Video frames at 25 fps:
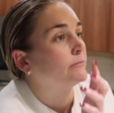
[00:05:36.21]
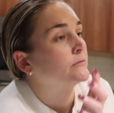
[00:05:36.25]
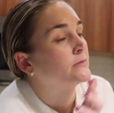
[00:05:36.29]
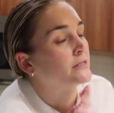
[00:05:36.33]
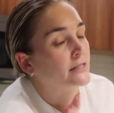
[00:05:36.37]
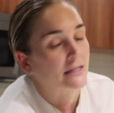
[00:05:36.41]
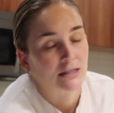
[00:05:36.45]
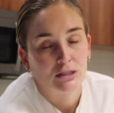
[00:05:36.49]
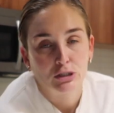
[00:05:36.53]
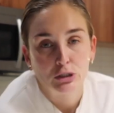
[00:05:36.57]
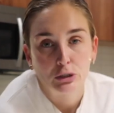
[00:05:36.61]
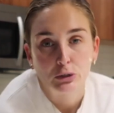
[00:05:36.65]

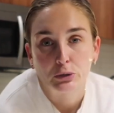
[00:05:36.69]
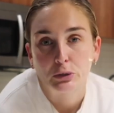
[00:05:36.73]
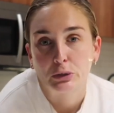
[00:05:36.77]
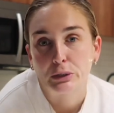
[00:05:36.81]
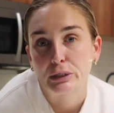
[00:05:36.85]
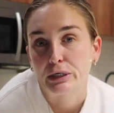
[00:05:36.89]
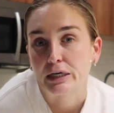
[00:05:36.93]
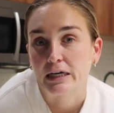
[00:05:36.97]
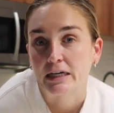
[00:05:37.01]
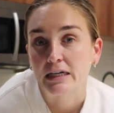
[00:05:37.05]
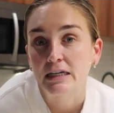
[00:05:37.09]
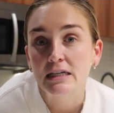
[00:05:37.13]
didn't do the
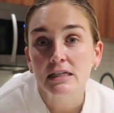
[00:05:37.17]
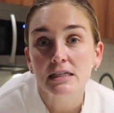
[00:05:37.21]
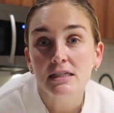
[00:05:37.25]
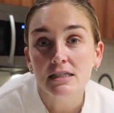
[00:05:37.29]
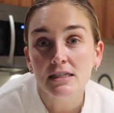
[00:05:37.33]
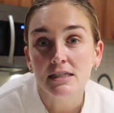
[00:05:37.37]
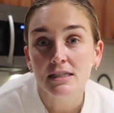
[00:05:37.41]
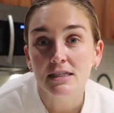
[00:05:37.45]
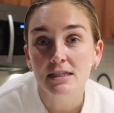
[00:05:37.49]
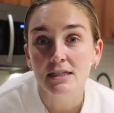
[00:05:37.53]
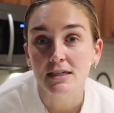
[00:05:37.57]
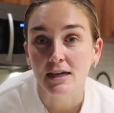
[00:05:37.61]

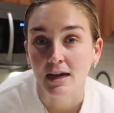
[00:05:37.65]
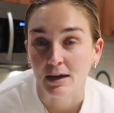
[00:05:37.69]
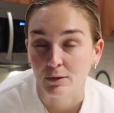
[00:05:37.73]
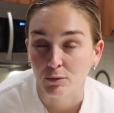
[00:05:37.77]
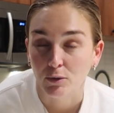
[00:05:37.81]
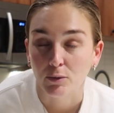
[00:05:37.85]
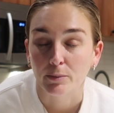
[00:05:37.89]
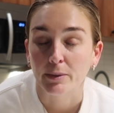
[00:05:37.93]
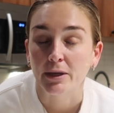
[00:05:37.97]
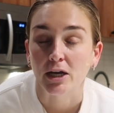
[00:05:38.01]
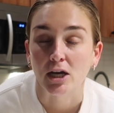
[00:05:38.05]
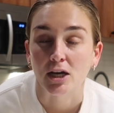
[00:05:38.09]
greatest. I
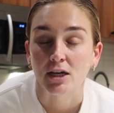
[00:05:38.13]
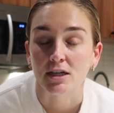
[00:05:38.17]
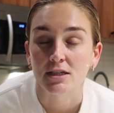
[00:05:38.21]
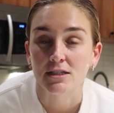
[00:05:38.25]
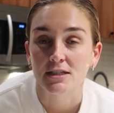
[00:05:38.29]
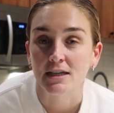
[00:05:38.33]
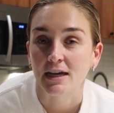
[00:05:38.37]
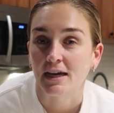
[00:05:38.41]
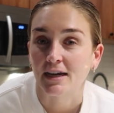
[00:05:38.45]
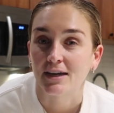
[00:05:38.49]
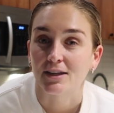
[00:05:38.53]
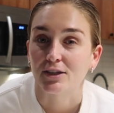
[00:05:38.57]
will be
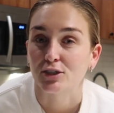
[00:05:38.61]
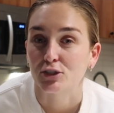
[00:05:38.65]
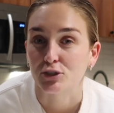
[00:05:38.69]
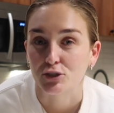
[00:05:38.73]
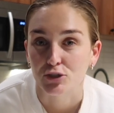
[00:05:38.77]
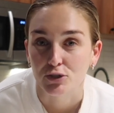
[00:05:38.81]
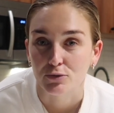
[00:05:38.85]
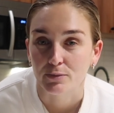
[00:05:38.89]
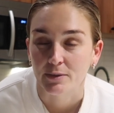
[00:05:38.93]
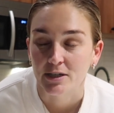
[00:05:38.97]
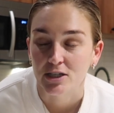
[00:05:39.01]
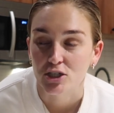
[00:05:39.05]
honest, I had a little
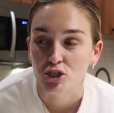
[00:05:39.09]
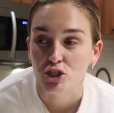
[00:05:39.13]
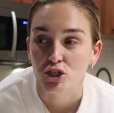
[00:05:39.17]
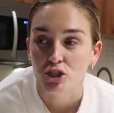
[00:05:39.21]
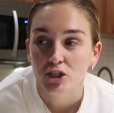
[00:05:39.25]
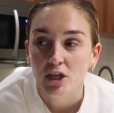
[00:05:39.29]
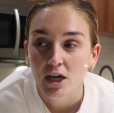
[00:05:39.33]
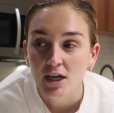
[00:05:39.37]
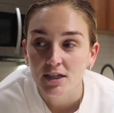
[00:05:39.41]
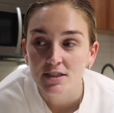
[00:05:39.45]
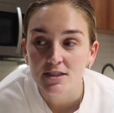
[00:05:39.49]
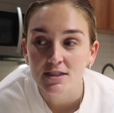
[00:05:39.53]
too many
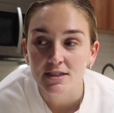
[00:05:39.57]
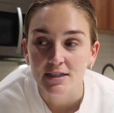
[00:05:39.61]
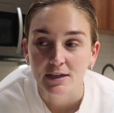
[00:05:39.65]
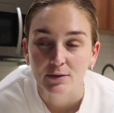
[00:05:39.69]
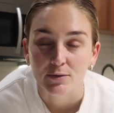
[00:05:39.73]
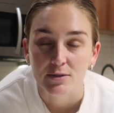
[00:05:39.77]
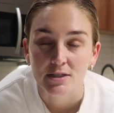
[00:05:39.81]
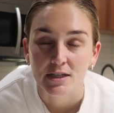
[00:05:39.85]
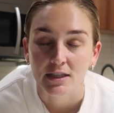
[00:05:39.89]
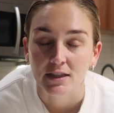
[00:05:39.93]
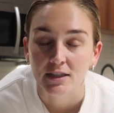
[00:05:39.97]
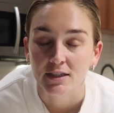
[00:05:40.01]
shots. I
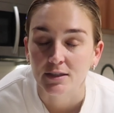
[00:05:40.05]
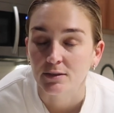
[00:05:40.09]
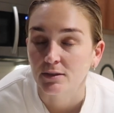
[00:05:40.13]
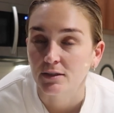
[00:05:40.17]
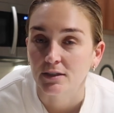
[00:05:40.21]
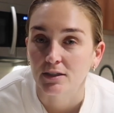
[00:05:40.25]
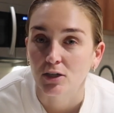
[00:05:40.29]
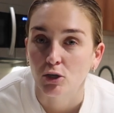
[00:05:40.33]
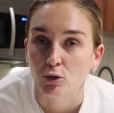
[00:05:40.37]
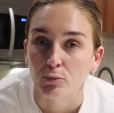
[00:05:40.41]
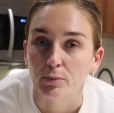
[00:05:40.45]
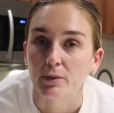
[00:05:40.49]
was at
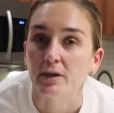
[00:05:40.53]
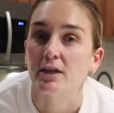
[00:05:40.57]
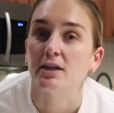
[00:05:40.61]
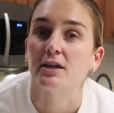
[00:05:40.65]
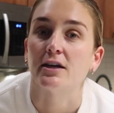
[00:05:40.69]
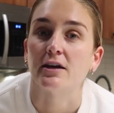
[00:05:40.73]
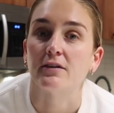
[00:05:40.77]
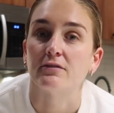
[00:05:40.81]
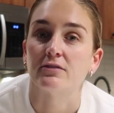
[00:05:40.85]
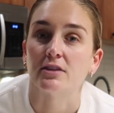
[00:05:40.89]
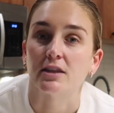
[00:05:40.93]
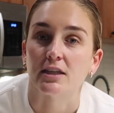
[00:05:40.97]
the
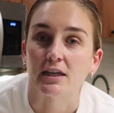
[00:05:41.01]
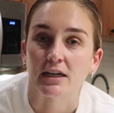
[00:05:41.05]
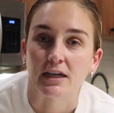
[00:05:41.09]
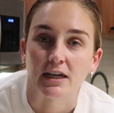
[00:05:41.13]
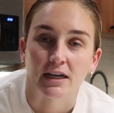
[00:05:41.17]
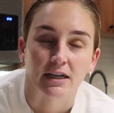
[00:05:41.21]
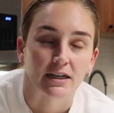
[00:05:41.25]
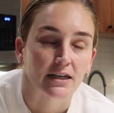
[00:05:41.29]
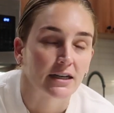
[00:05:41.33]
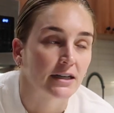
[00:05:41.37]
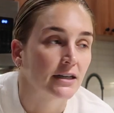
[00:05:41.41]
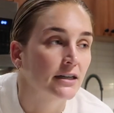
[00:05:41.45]
opening of
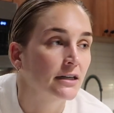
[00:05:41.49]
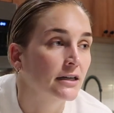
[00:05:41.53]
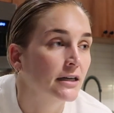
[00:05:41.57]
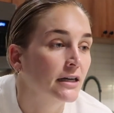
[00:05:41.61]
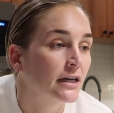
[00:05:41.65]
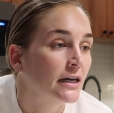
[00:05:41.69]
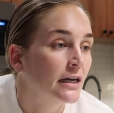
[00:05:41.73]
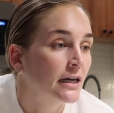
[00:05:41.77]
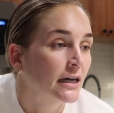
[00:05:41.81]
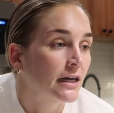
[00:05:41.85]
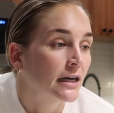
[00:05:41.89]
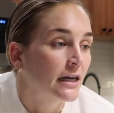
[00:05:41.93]
Lanetta,
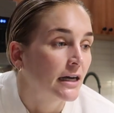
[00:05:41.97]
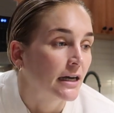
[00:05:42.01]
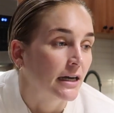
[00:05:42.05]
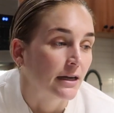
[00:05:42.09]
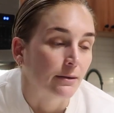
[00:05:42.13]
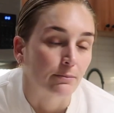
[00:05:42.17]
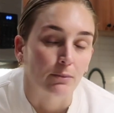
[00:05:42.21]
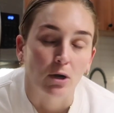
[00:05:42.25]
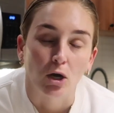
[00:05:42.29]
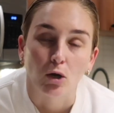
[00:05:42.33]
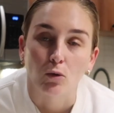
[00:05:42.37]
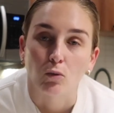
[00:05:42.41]

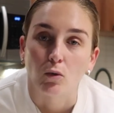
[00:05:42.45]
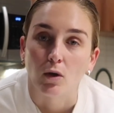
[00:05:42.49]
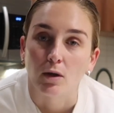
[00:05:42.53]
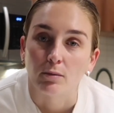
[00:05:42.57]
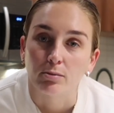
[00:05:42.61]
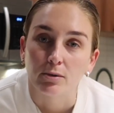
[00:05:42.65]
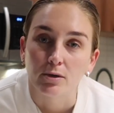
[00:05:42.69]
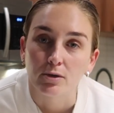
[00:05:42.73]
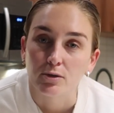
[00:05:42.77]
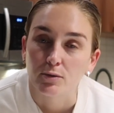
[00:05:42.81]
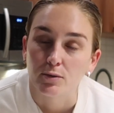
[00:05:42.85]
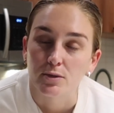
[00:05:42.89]
and Mark
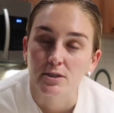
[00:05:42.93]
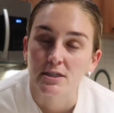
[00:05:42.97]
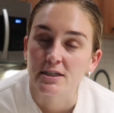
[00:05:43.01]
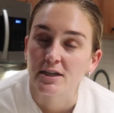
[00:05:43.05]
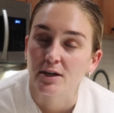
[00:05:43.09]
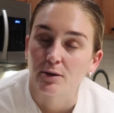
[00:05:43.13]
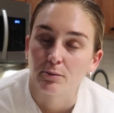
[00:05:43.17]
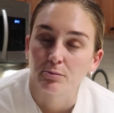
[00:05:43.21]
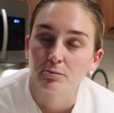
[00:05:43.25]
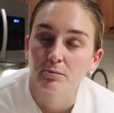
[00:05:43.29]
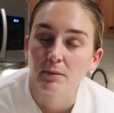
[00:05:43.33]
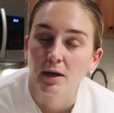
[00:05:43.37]
Wahlberg was
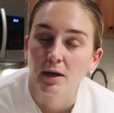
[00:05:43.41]
there